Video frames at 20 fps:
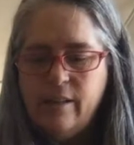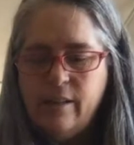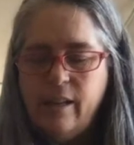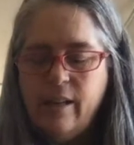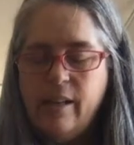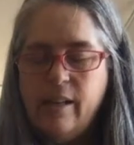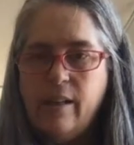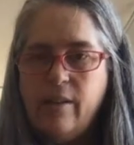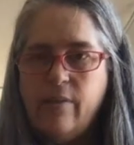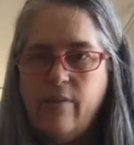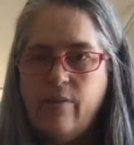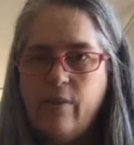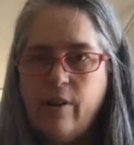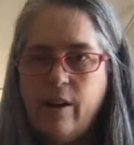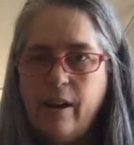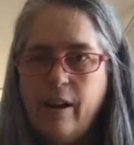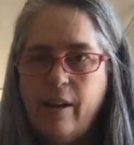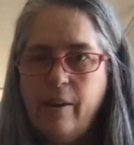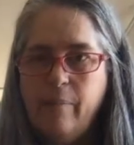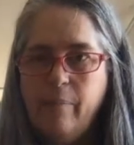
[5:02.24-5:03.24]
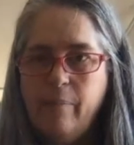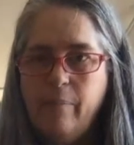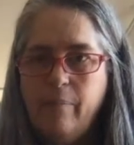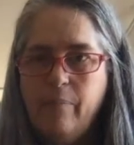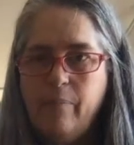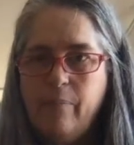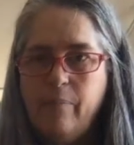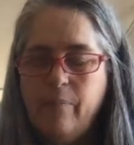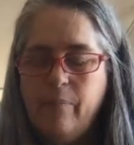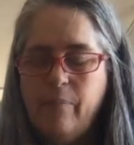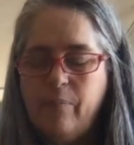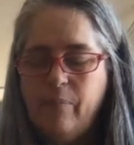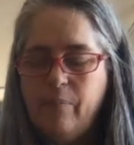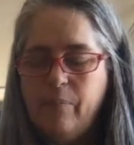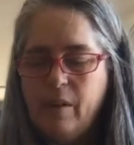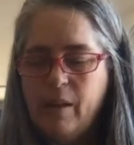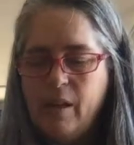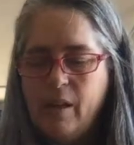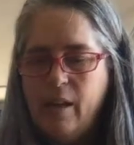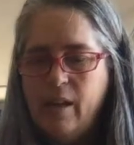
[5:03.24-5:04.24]
in the frame
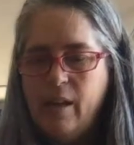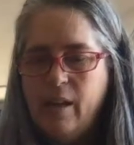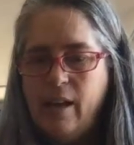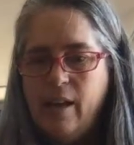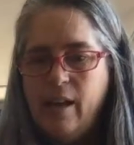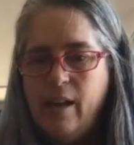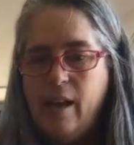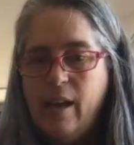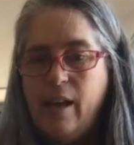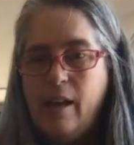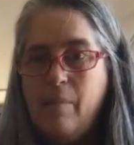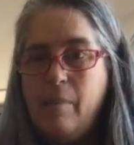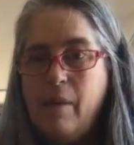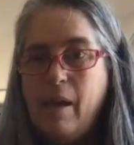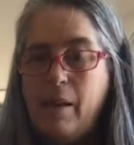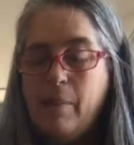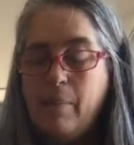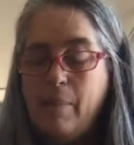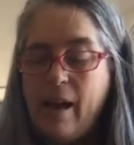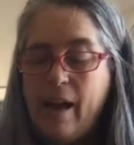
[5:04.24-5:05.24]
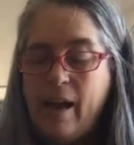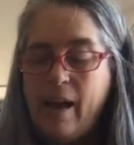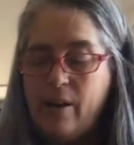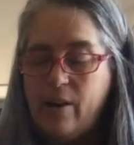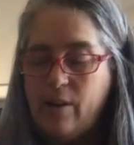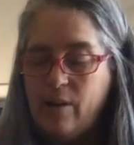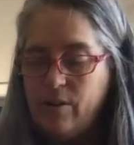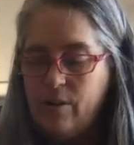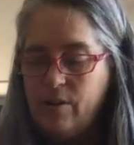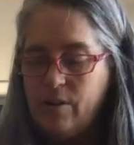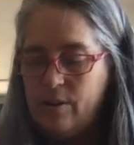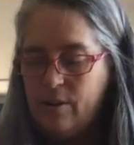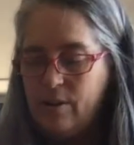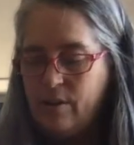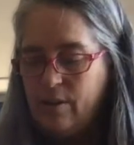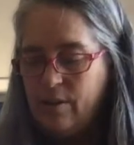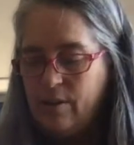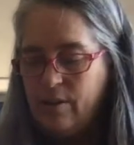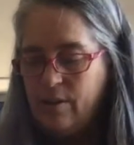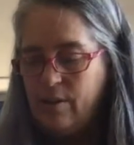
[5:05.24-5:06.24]
and make
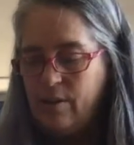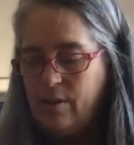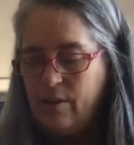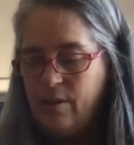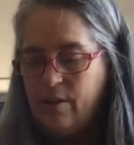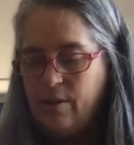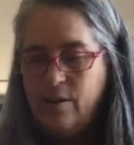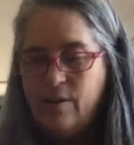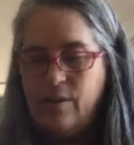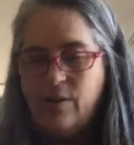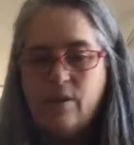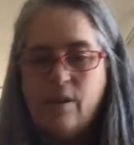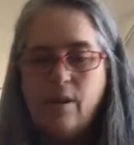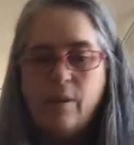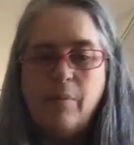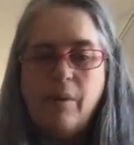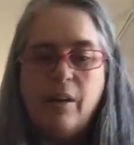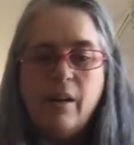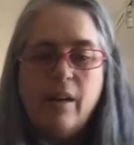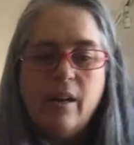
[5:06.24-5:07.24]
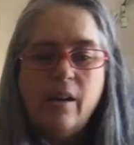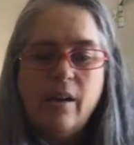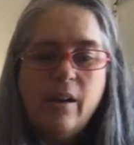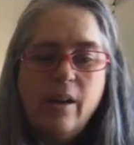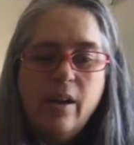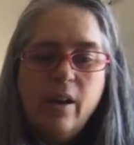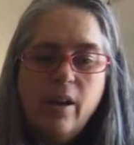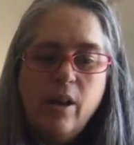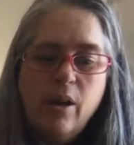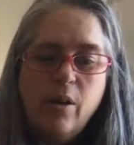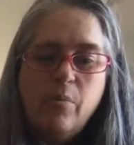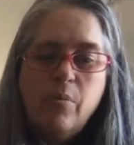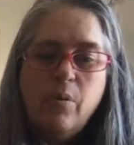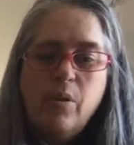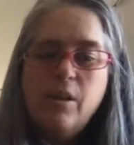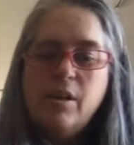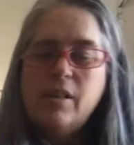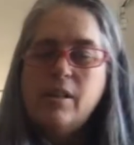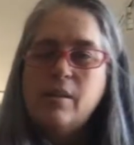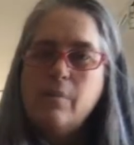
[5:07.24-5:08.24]
patterns. So I'm going to
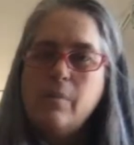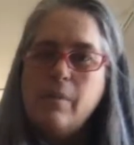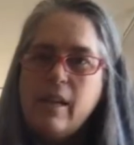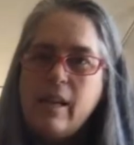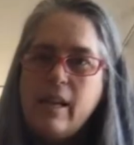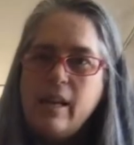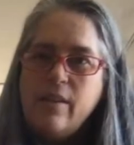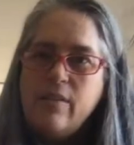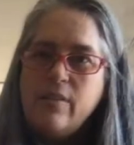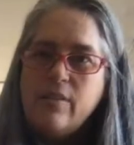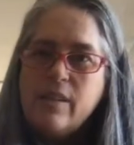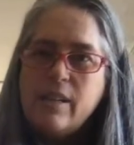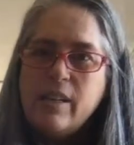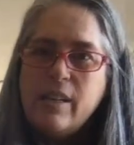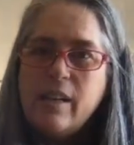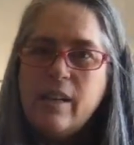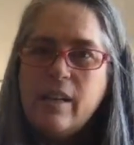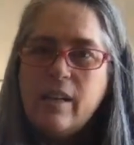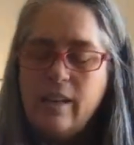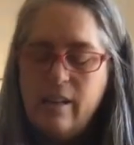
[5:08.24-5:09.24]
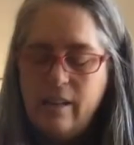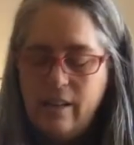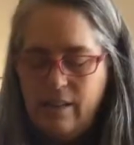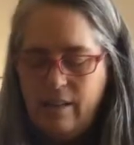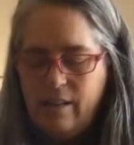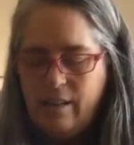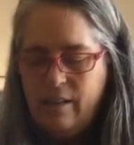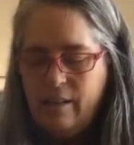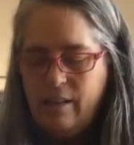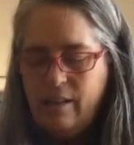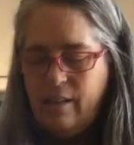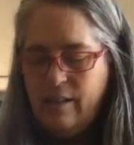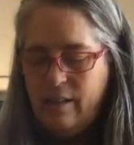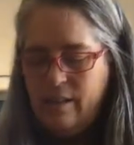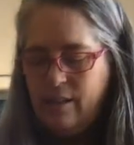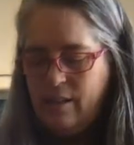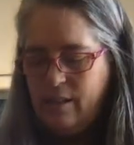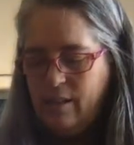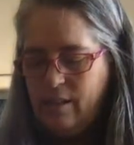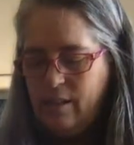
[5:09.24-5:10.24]
put some leaves in,
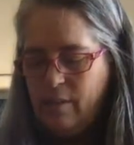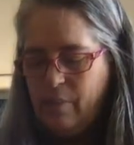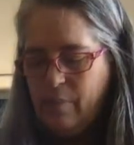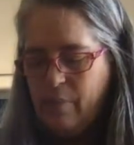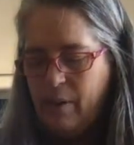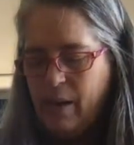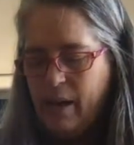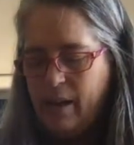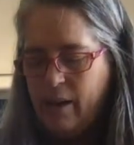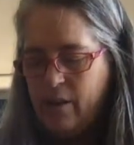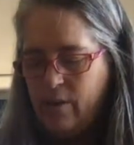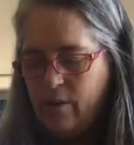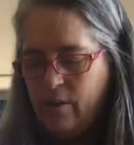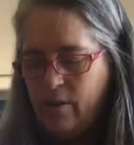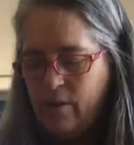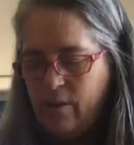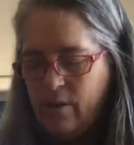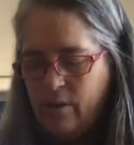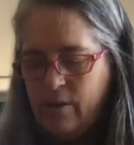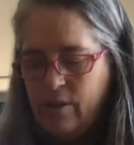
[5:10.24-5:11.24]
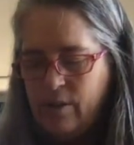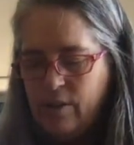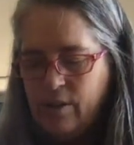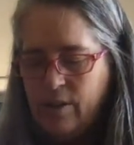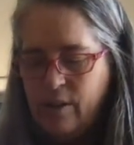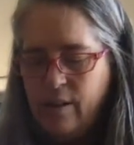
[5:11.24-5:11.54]
some petals,